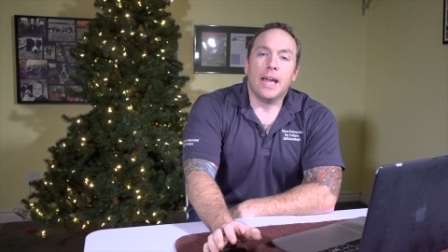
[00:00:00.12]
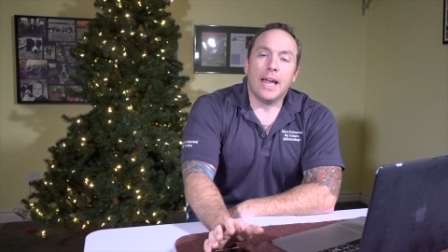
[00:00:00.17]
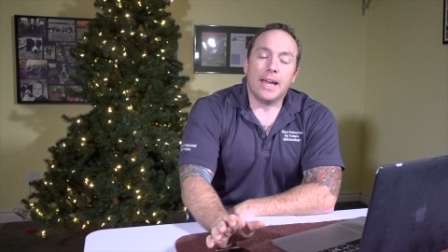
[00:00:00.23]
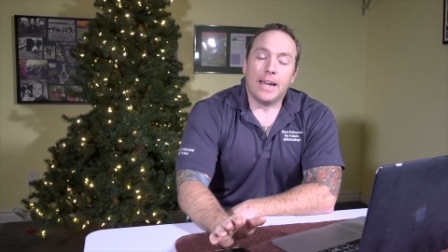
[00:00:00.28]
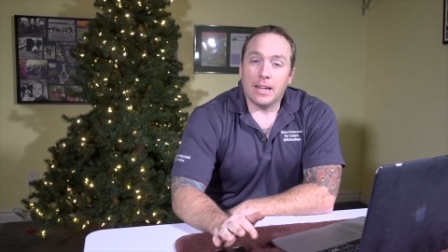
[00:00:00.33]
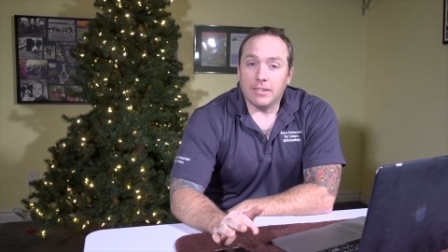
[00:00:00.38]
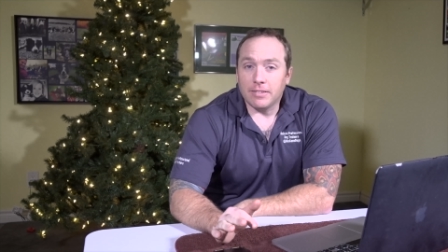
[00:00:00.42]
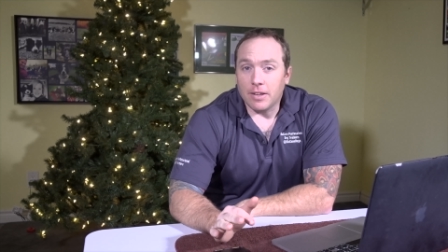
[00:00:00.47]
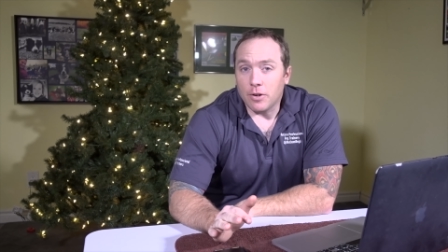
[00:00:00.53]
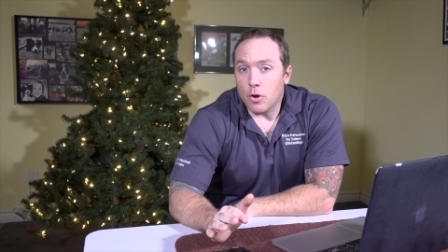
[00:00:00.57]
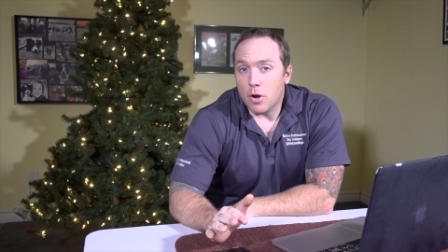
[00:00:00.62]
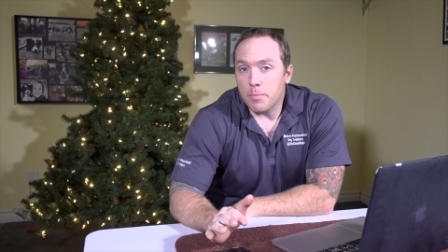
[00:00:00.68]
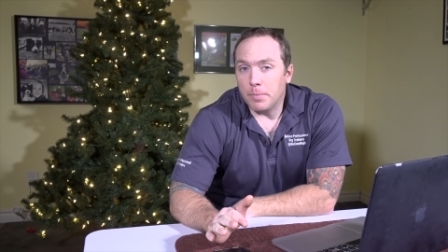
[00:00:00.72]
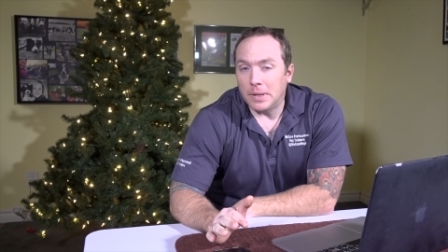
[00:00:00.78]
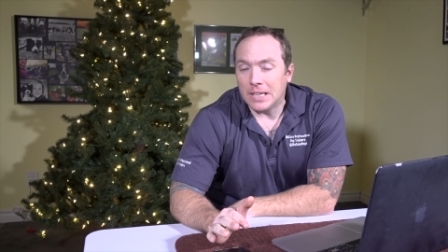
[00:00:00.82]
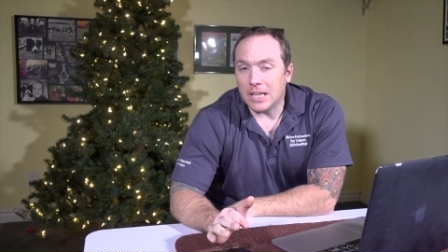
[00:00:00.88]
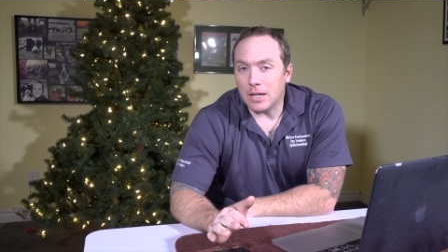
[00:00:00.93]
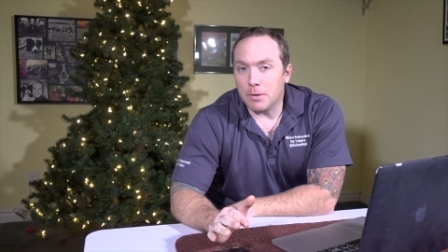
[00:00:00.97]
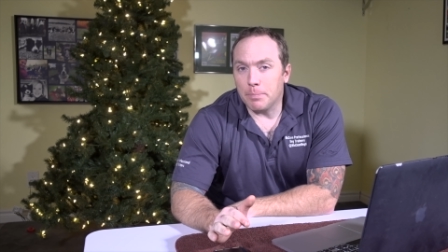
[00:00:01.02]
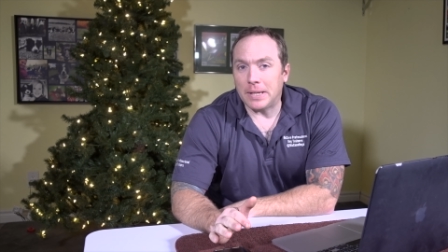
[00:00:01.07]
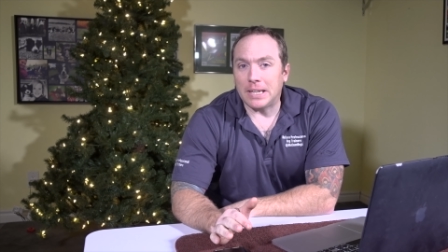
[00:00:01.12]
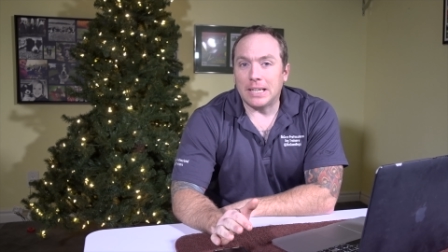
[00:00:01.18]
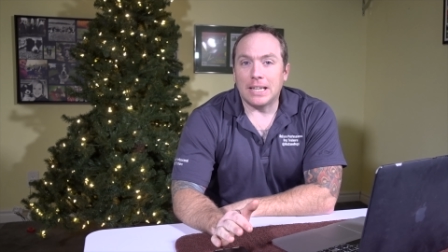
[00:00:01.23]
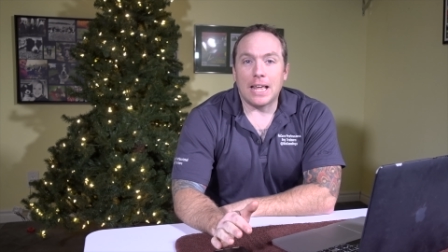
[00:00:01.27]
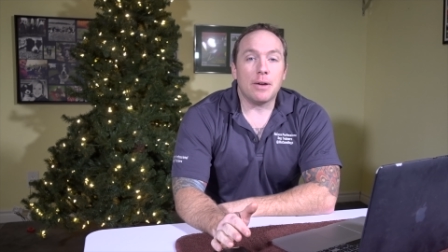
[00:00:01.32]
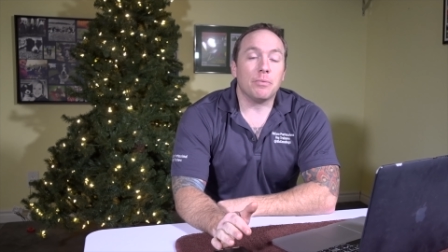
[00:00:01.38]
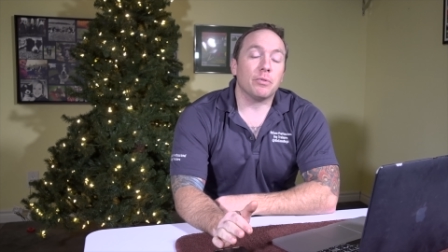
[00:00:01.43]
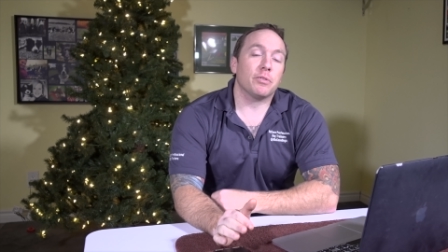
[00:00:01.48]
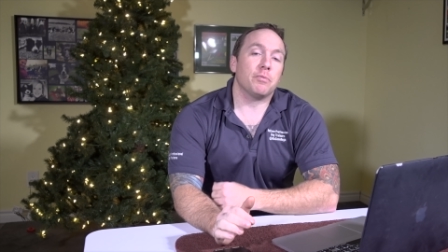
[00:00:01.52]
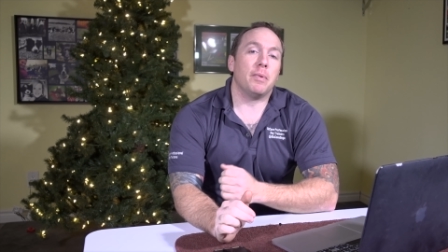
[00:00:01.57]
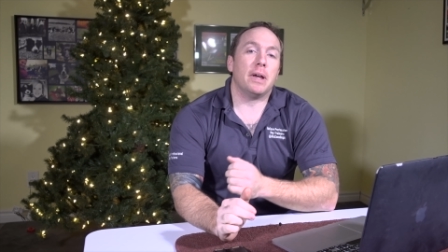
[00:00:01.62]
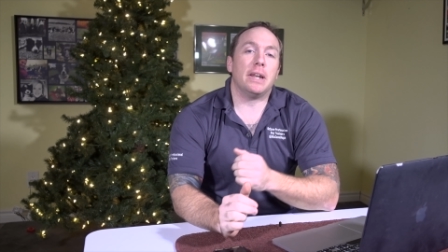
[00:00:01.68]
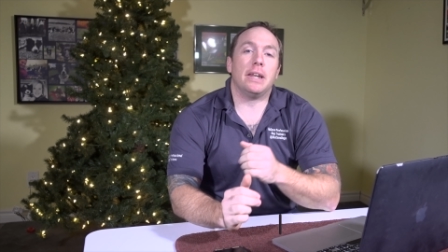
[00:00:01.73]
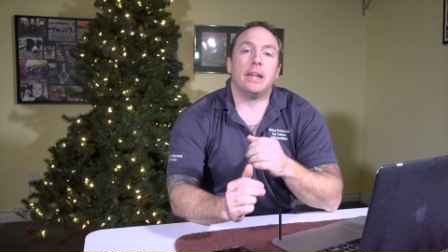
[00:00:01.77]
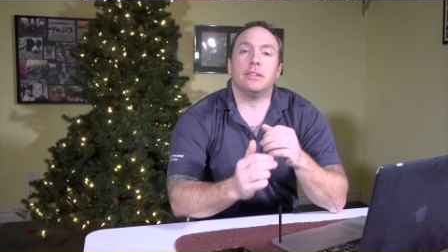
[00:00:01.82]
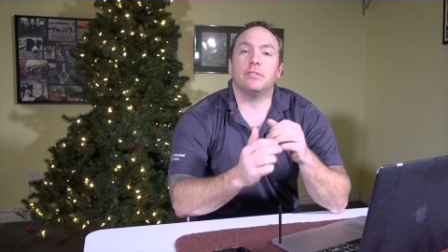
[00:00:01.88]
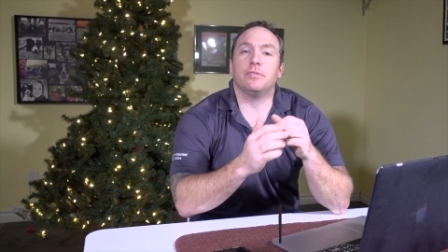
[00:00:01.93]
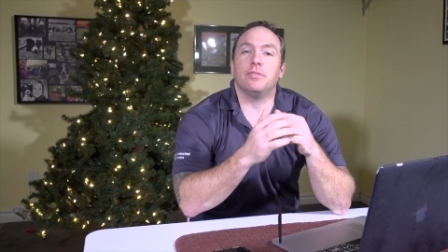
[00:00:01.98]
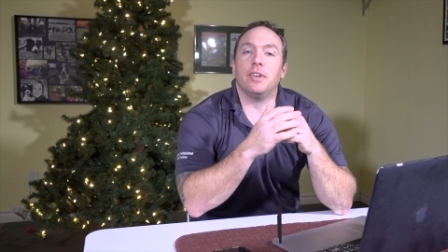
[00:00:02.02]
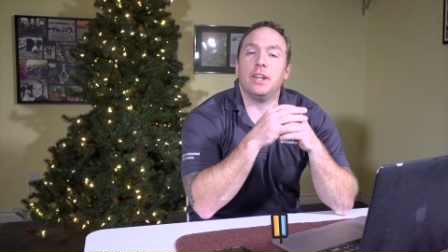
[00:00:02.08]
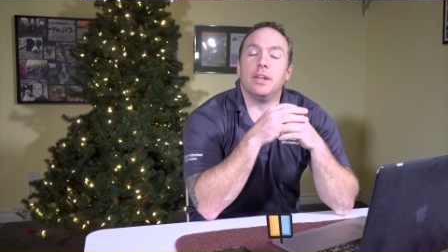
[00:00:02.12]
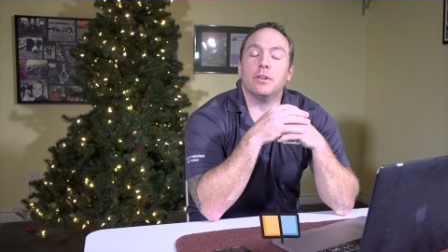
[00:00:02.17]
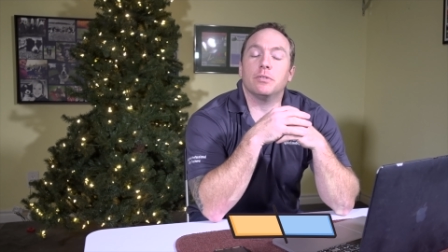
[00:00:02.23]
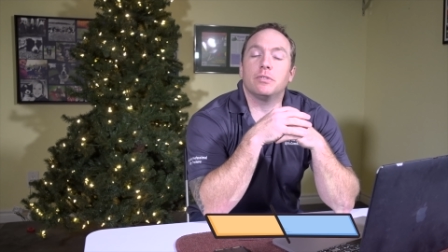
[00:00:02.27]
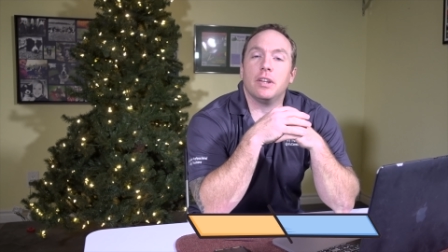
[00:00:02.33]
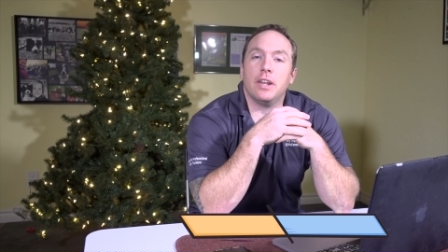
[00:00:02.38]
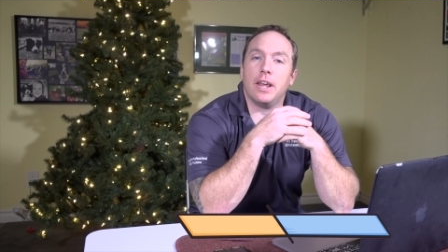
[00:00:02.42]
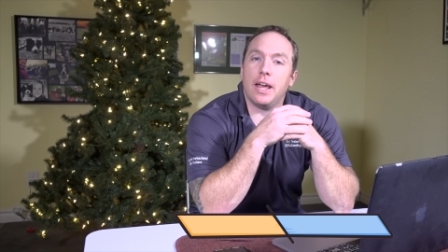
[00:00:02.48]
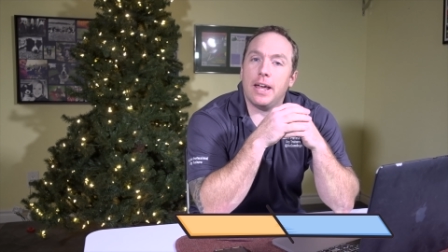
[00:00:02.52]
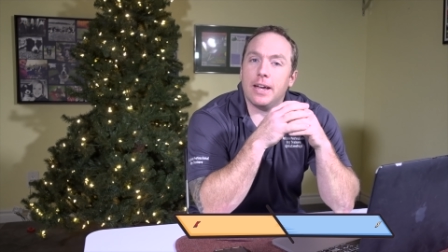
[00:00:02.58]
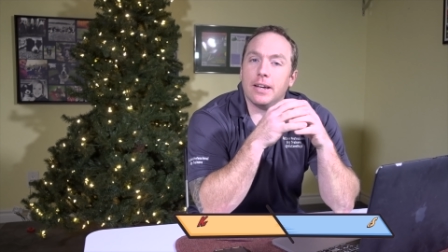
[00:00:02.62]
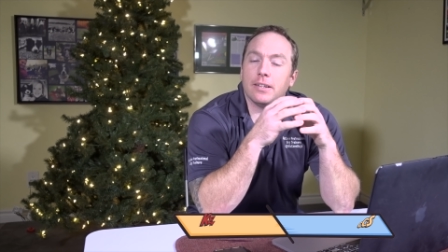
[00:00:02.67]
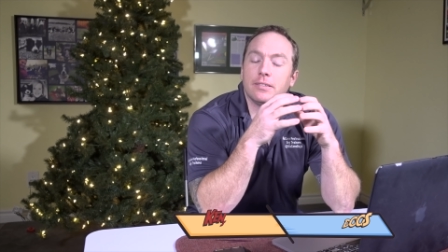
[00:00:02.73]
Hey guys, I know I'm a little bit late with Monday's video today.